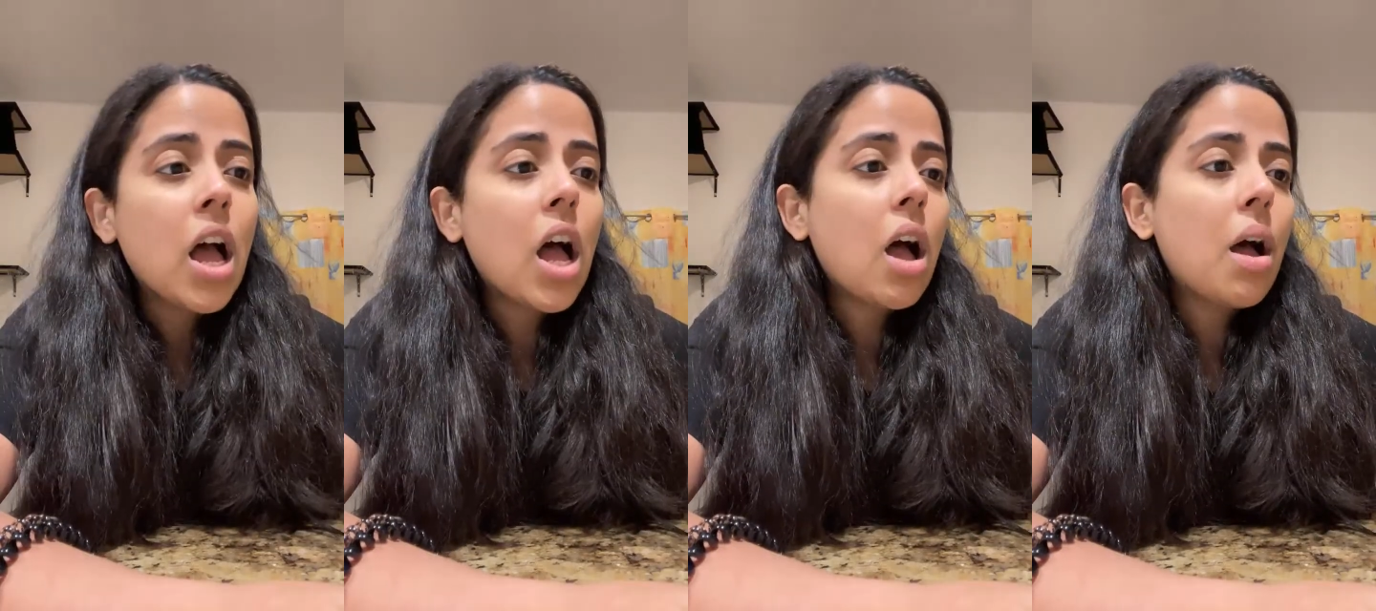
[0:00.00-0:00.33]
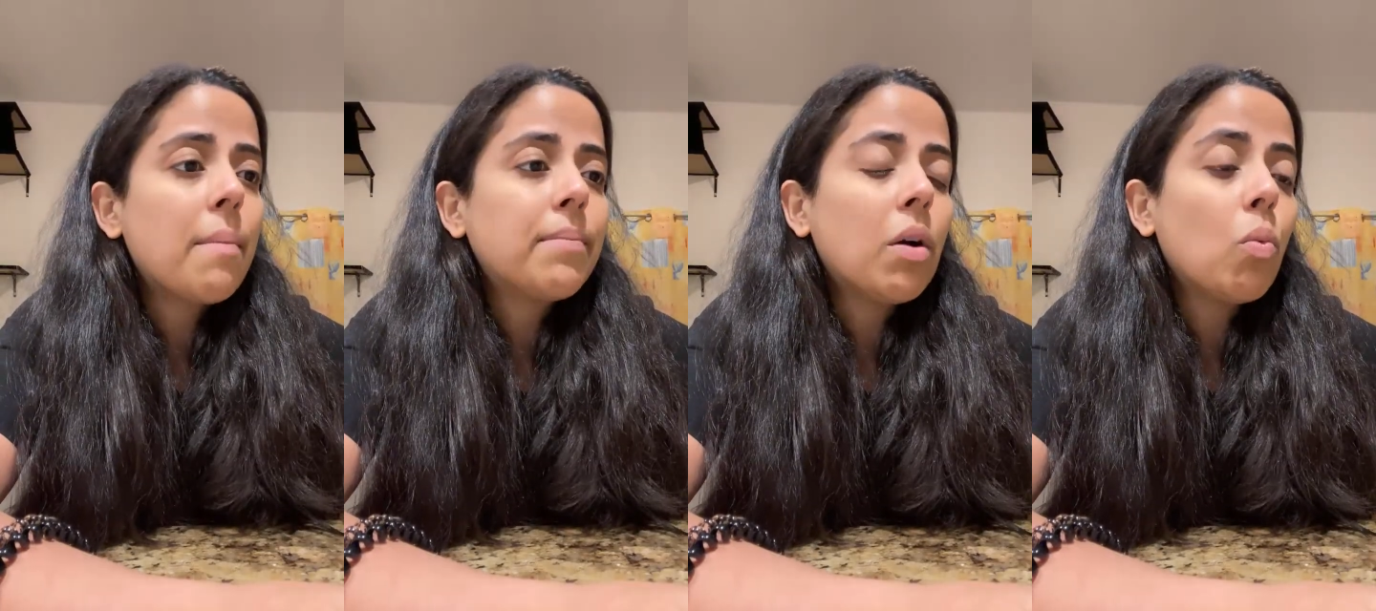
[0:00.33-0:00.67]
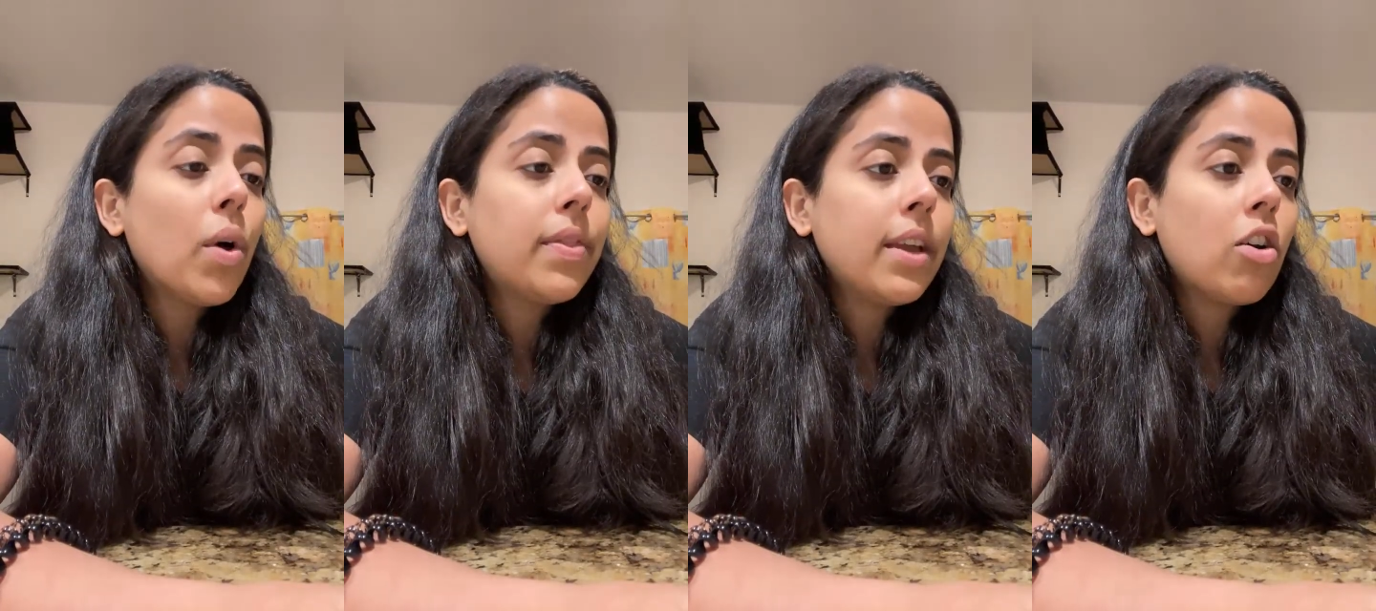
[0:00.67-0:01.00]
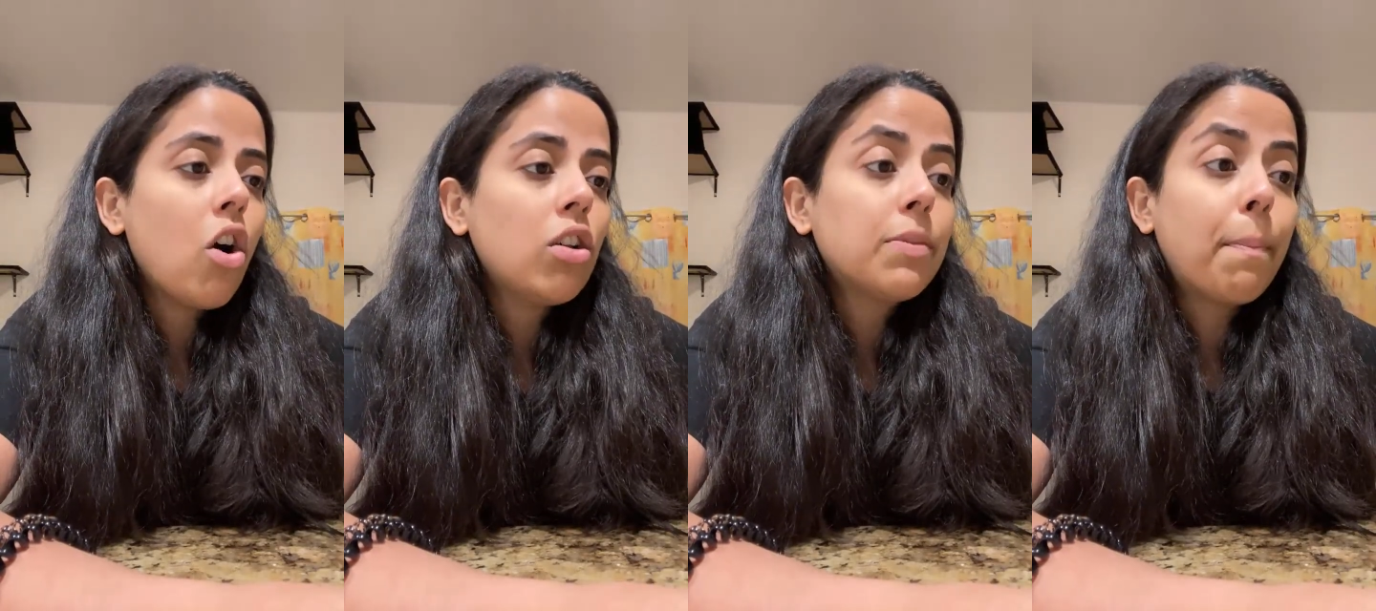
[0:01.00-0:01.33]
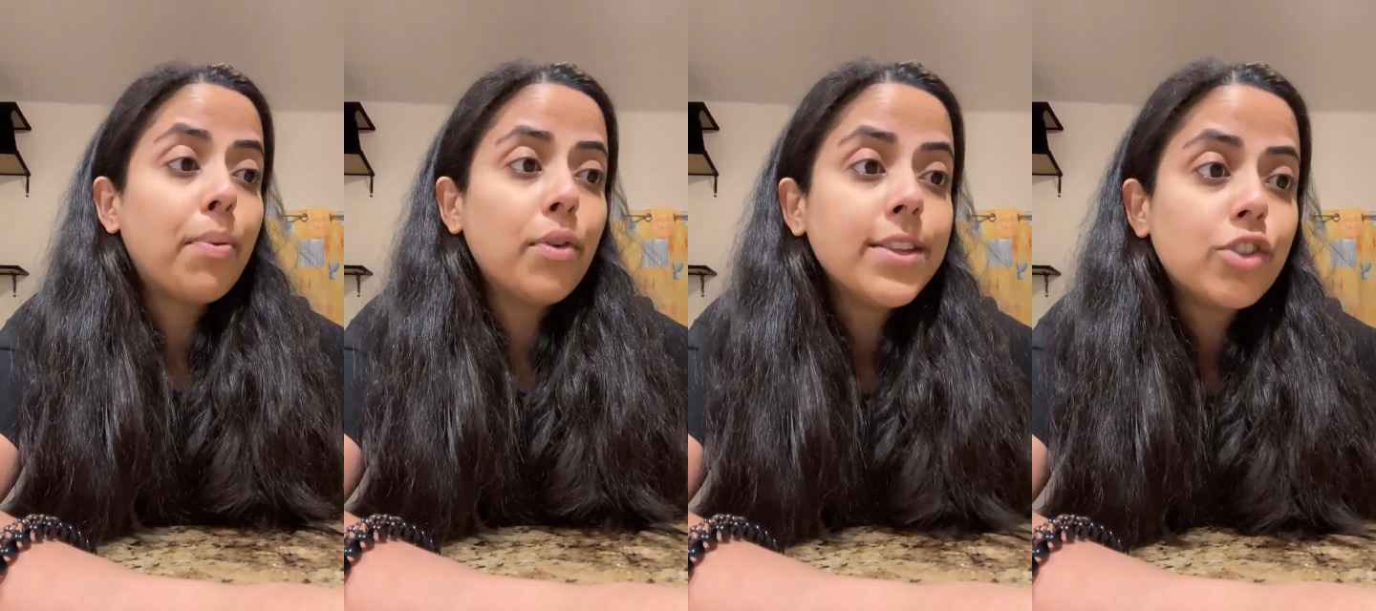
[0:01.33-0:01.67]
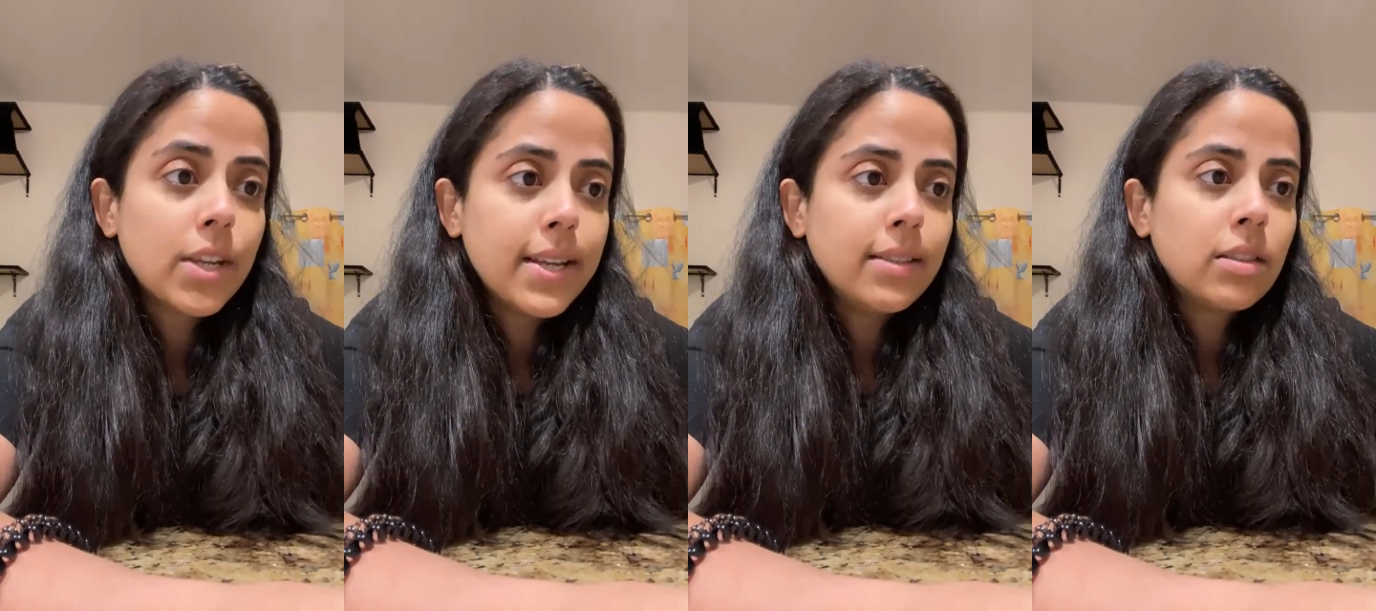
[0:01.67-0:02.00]
what they called
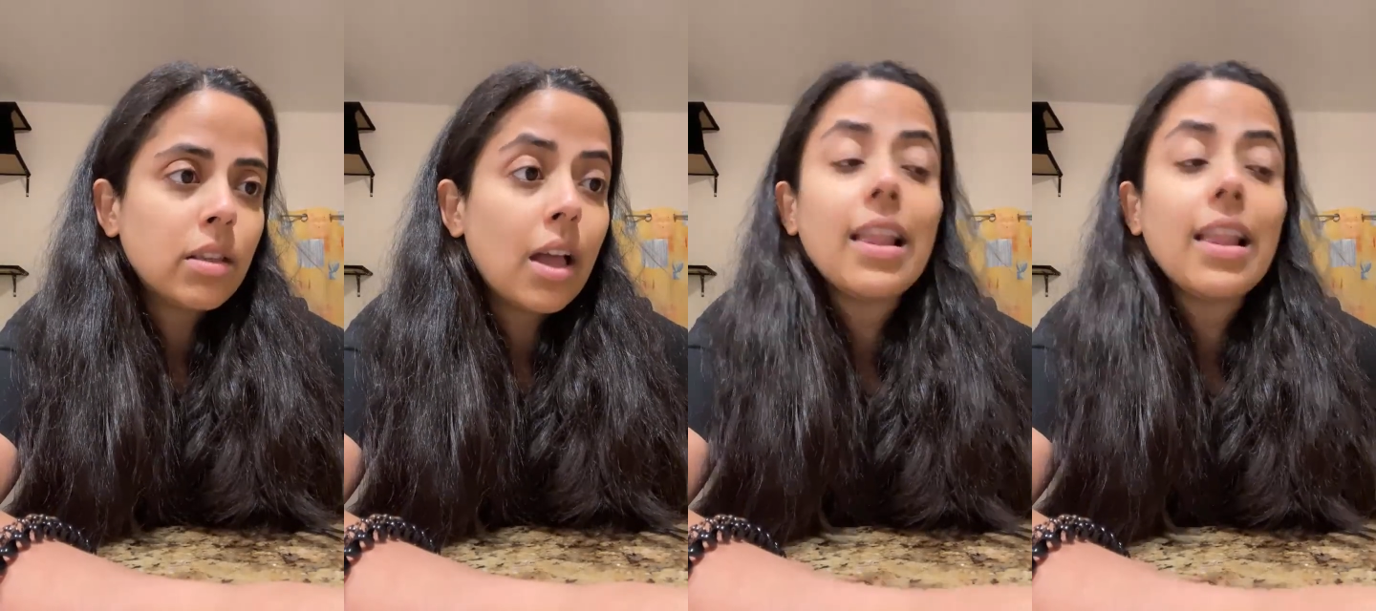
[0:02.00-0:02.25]
bridges,